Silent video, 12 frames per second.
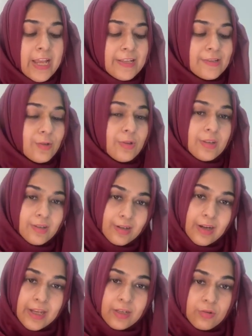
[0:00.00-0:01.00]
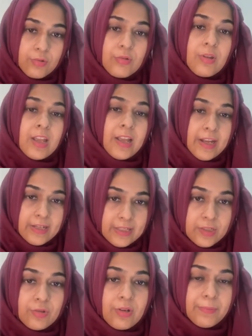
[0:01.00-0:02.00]
So here I know I
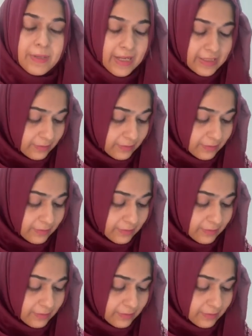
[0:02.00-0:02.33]
need to apply the